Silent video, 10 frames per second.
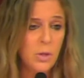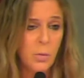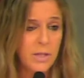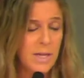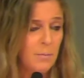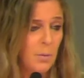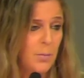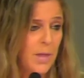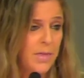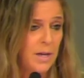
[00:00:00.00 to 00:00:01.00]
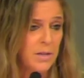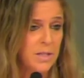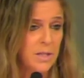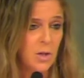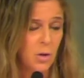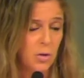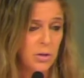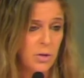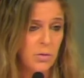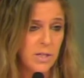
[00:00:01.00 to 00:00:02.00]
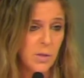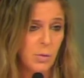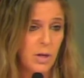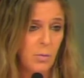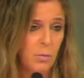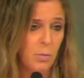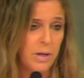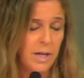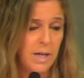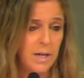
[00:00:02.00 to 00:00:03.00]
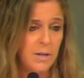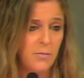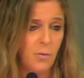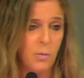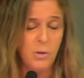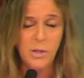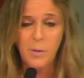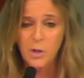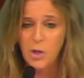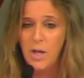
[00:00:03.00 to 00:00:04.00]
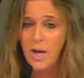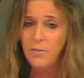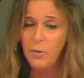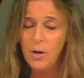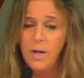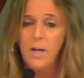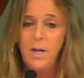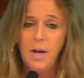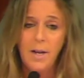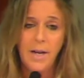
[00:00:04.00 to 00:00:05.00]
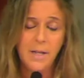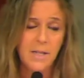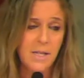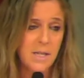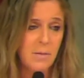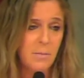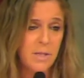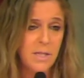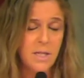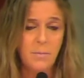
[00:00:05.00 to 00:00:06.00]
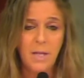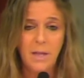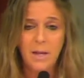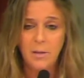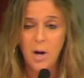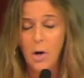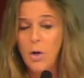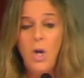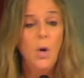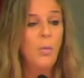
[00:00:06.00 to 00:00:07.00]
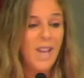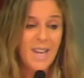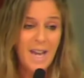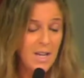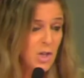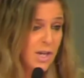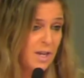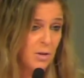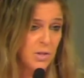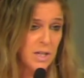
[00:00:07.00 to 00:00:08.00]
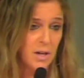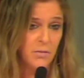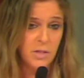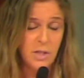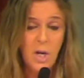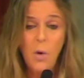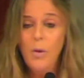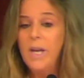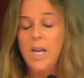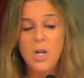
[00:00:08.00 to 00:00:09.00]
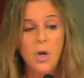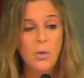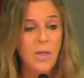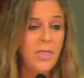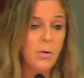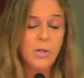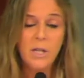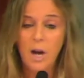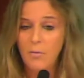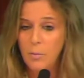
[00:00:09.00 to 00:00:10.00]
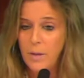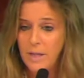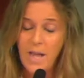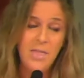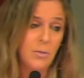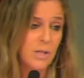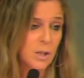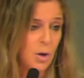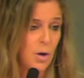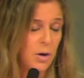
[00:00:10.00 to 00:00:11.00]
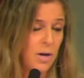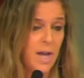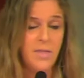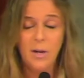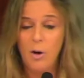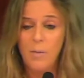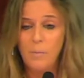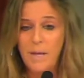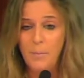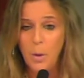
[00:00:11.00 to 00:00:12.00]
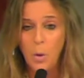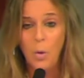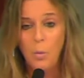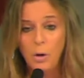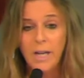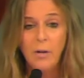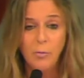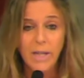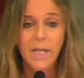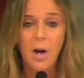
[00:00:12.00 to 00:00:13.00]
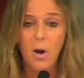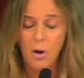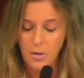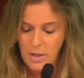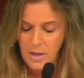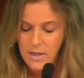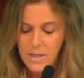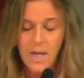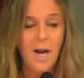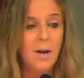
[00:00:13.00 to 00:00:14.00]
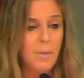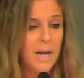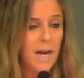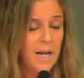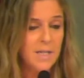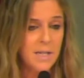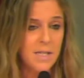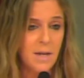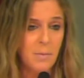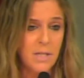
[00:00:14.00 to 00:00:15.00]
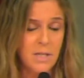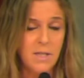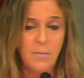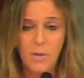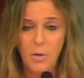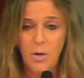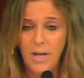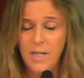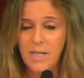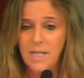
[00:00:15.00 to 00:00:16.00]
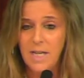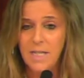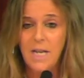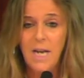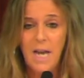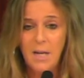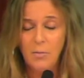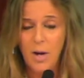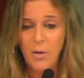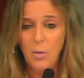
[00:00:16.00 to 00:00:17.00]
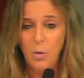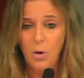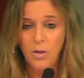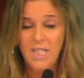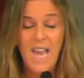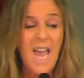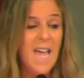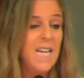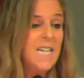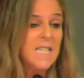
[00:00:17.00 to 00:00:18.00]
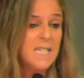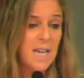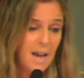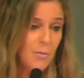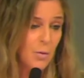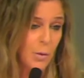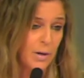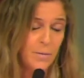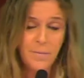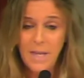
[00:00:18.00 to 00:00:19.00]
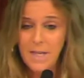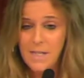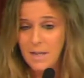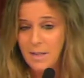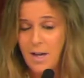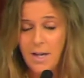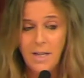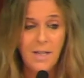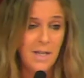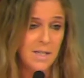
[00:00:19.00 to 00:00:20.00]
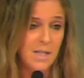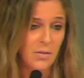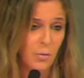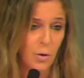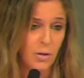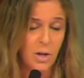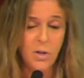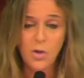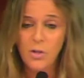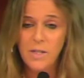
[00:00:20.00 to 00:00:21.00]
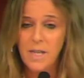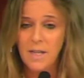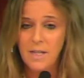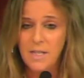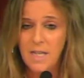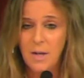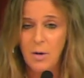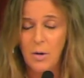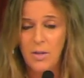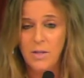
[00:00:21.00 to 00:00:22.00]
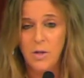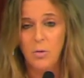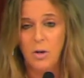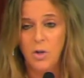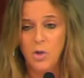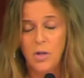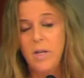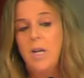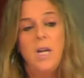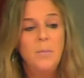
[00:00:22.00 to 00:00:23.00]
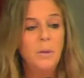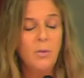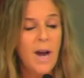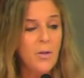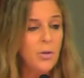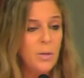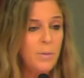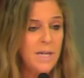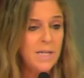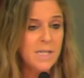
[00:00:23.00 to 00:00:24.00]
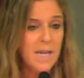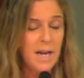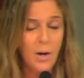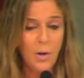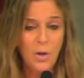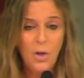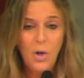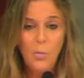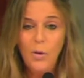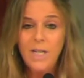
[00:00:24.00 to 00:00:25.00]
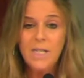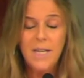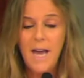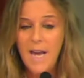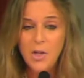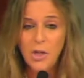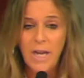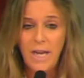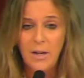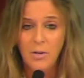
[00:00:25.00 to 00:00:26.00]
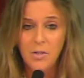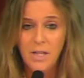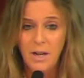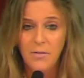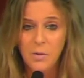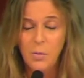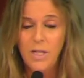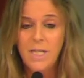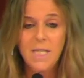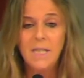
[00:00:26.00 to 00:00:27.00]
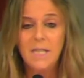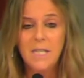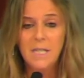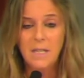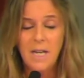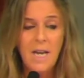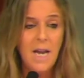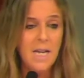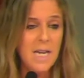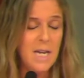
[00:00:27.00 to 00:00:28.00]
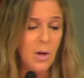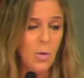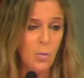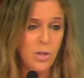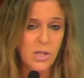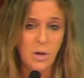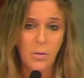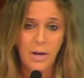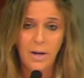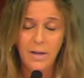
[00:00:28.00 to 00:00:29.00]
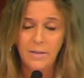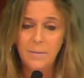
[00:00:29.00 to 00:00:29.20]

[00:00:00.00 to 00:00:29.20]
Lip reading: what Temple Bethel did earlier this week with bringing in former special envoy on anti-Semitism, Ilan Carr. We can educate ourselves. We can know that there is government and there is law and there are people who are working really hard to combat anti-Semitism in the United States and around the world. And it is everywhere. It is online, it is in foreign countries, and it is here in this own country. But rather than being scared, we need to educate ourselves. We need to listen and hear what's going on.